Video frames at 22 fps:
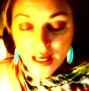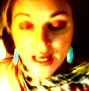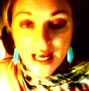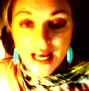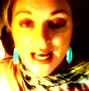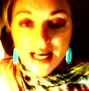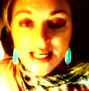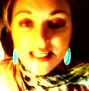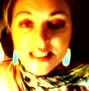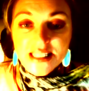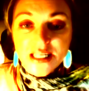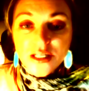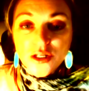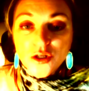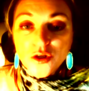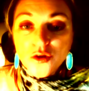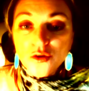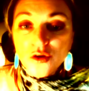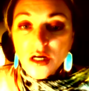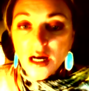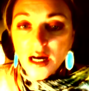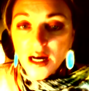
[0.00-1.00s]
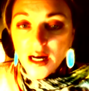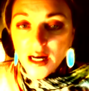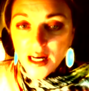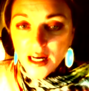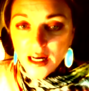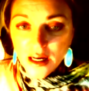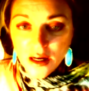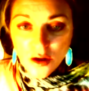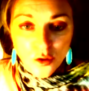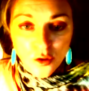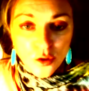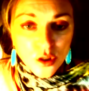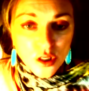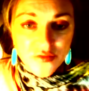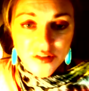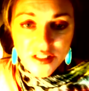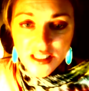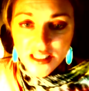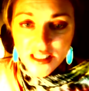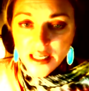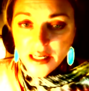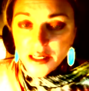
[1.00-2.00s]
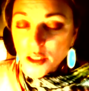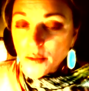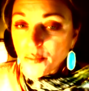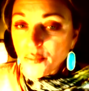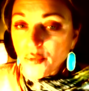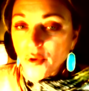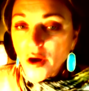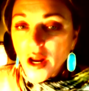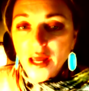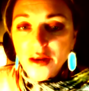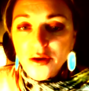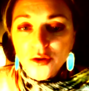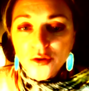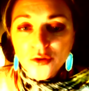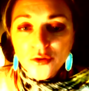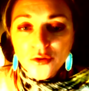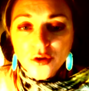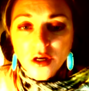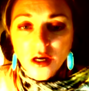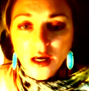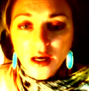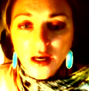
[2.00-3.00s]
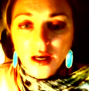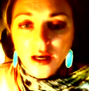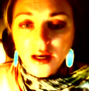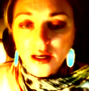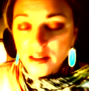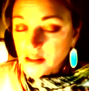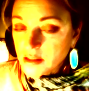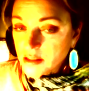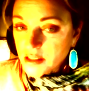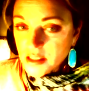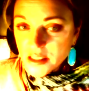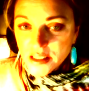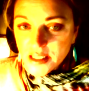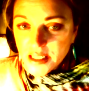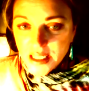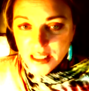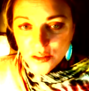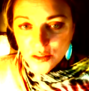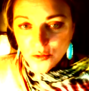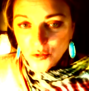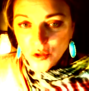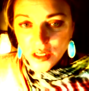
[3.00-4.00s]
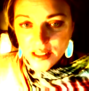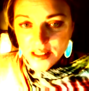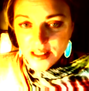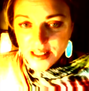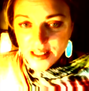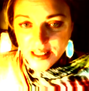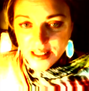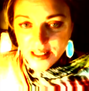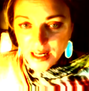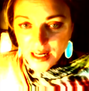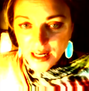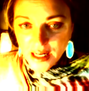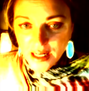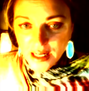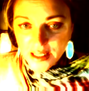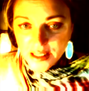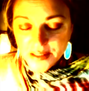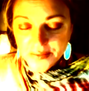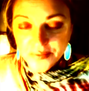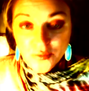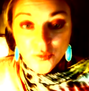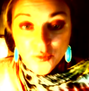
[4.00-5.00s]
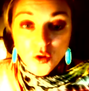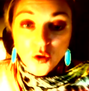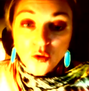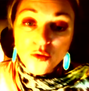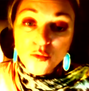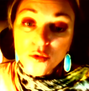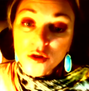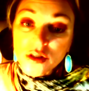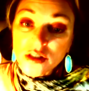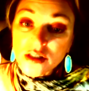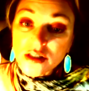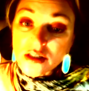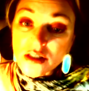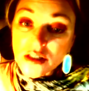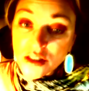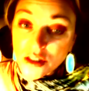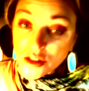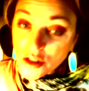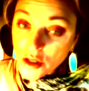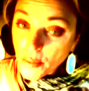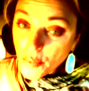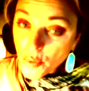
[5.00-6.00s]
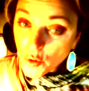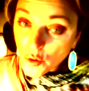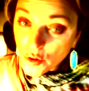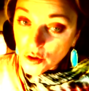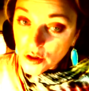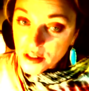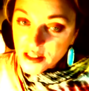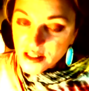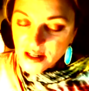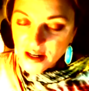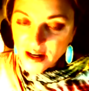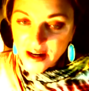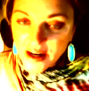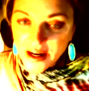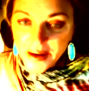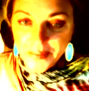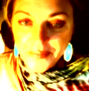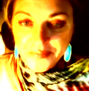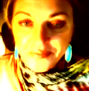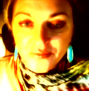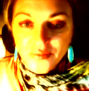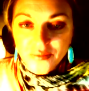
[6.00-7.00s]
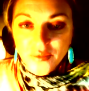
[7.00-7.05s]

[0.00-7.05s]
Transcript: as in your car, all of a sudden your brand new car just doesn't want to start, or it wants to stop all the time,